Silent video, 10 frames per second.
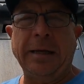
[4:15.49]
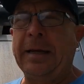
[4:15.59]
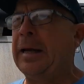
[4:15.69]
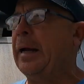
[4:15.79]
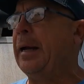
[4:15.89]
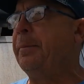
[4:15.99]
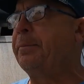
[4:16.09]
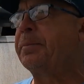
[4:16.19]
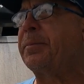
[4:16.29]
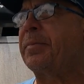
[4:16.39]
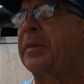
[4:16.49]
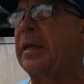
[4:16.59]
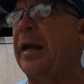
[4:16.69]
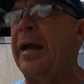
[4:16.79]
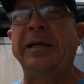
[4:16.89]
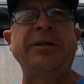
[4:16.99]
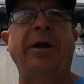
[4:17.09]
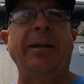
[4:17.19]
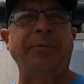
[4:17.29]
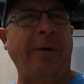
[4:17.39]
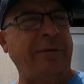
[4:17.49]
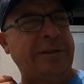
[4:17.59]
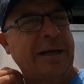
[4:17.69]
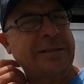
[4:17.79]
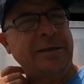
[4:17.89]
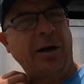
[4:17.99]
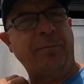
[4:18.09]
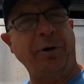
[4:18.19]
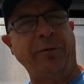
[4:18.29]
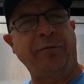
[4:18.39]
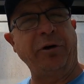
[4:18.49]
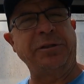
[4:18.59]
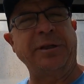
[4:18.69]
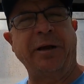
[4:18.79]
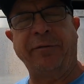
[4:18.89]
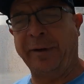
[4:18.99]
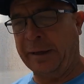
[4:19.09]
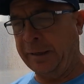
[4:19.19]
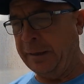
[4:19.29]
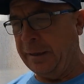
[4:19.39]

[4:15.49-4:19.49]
and it's held up to every test that I put it through so far.